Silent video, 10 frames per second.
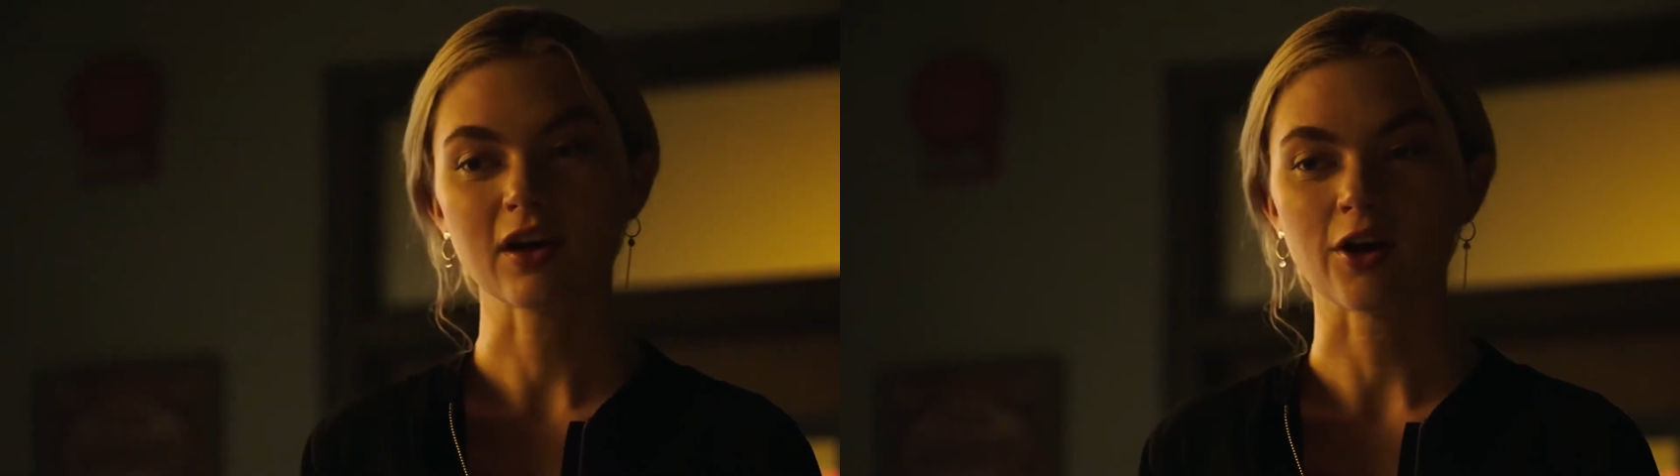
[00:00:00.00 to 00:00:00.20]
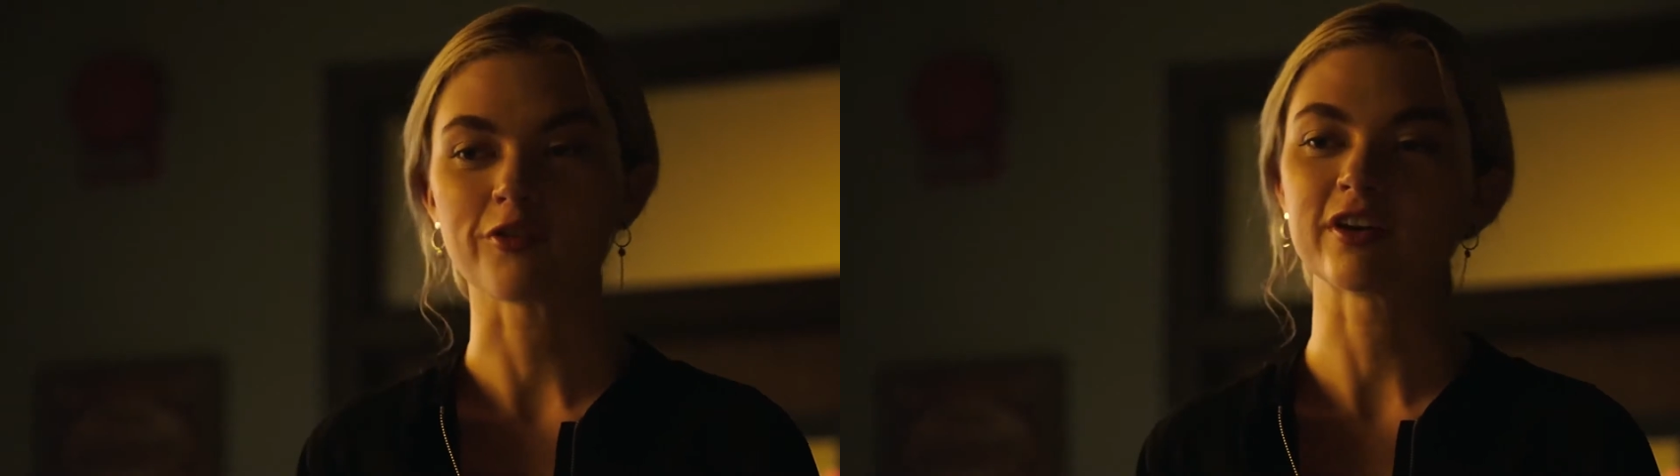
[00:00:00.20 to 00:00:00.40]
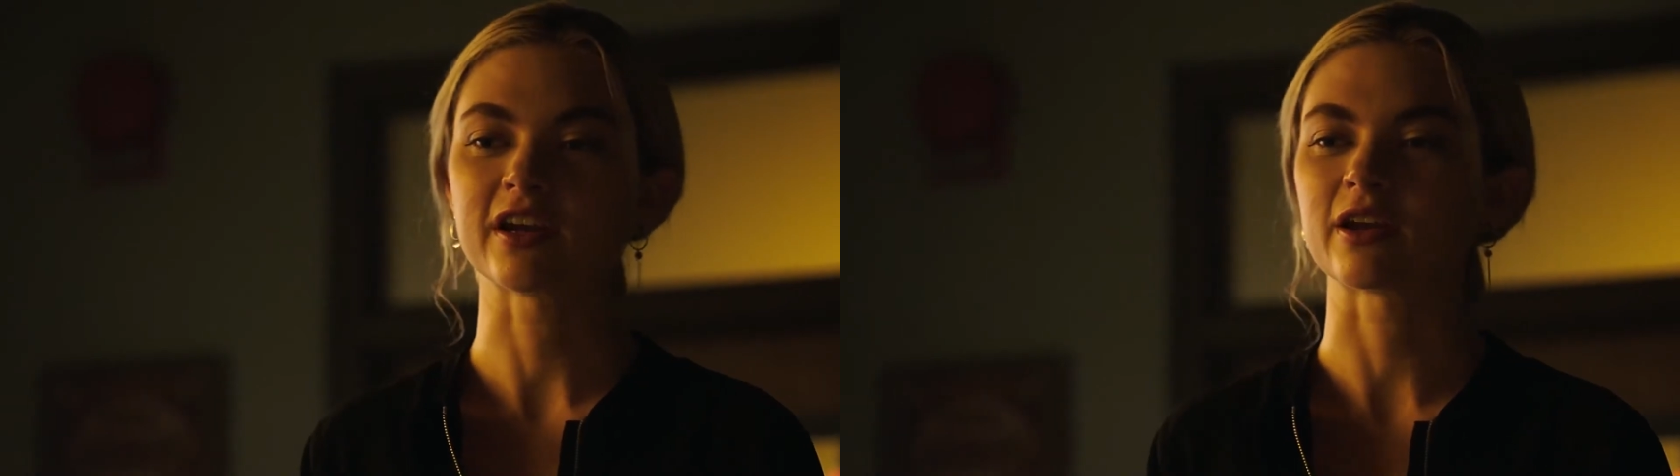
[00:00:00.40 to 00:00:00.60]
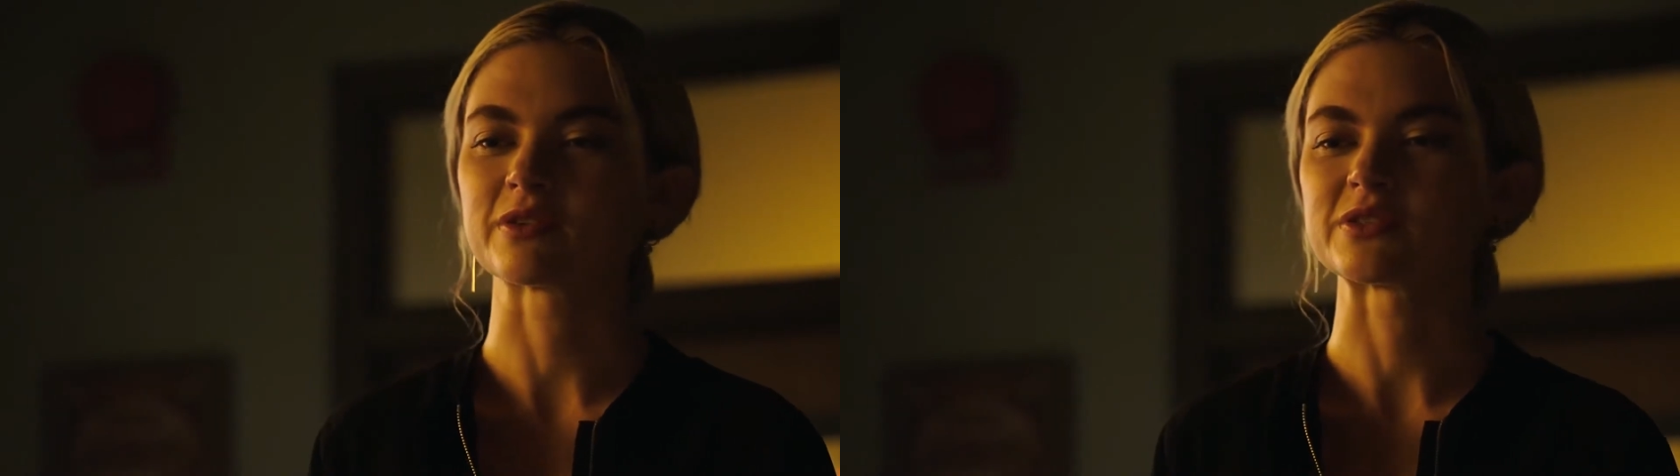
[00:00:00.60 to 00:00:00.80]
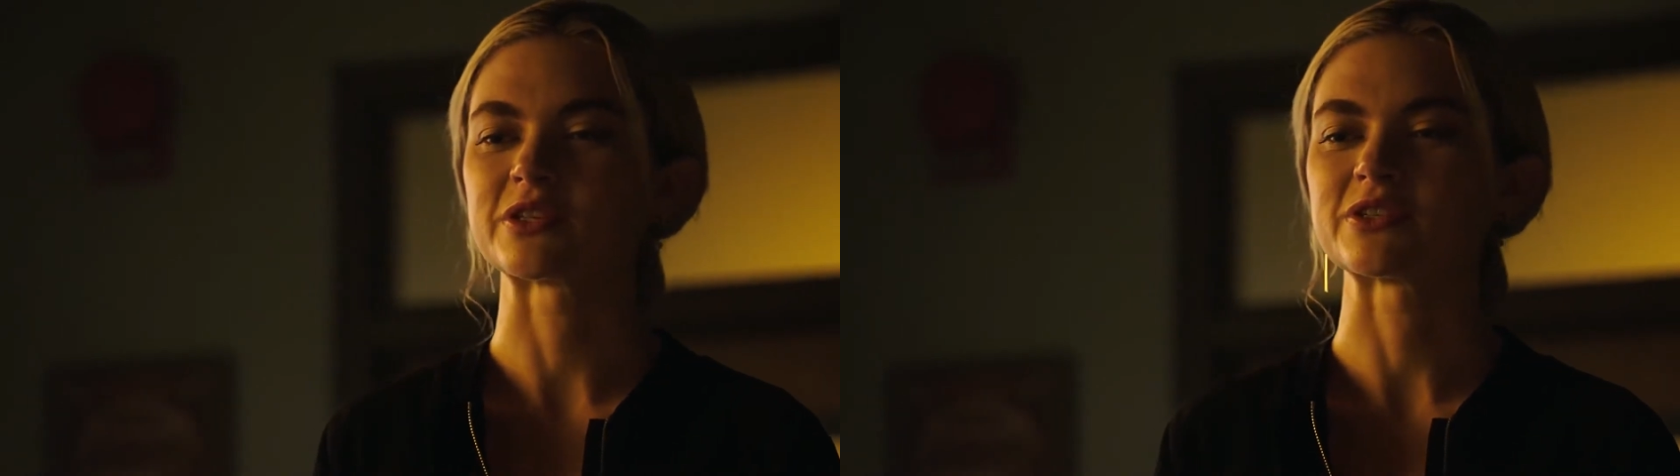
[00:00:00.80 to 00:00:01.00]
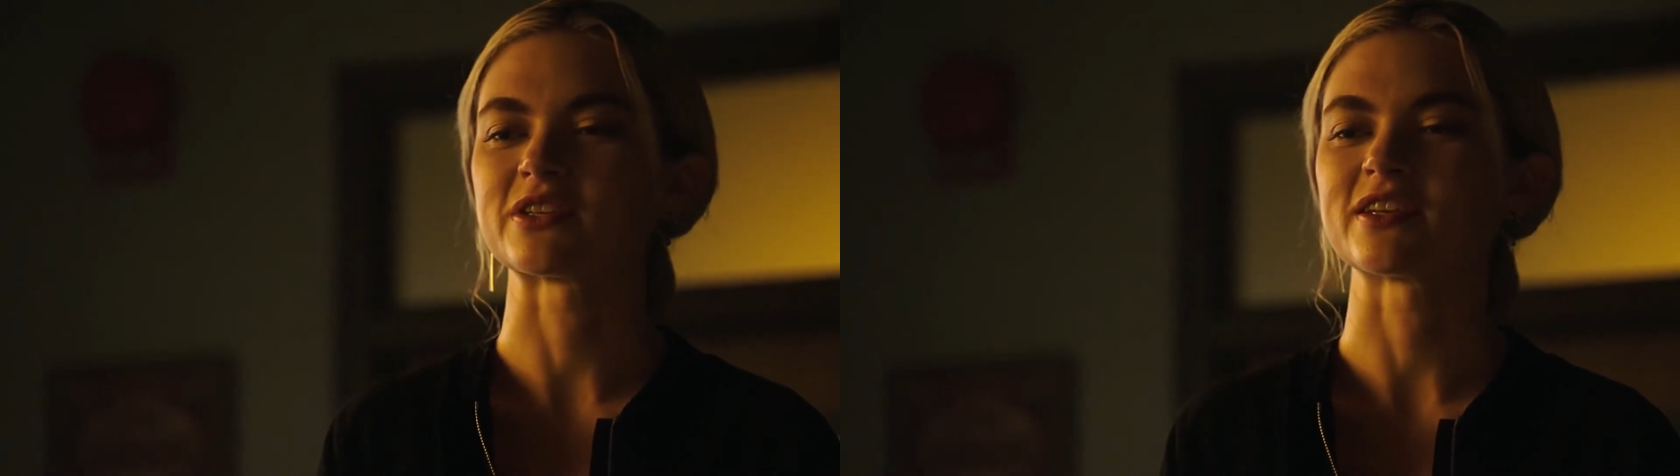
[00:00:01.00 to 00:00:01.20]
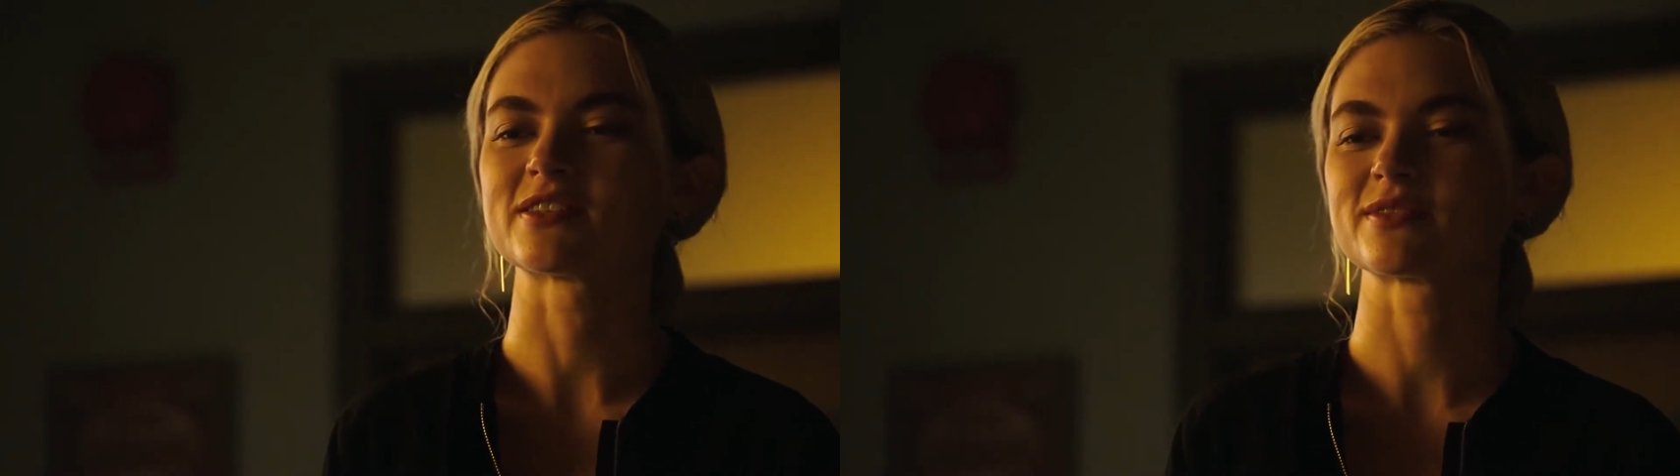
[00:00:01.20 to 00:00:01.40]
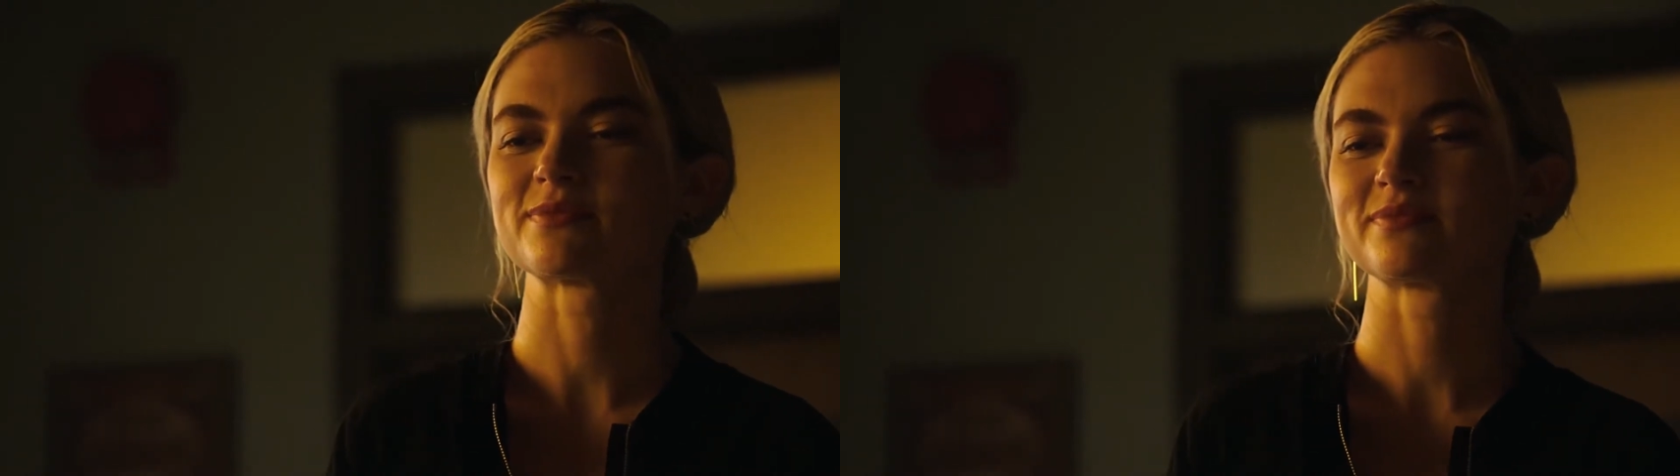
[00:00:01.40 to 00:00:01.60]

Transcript: I'll find out how serious it is.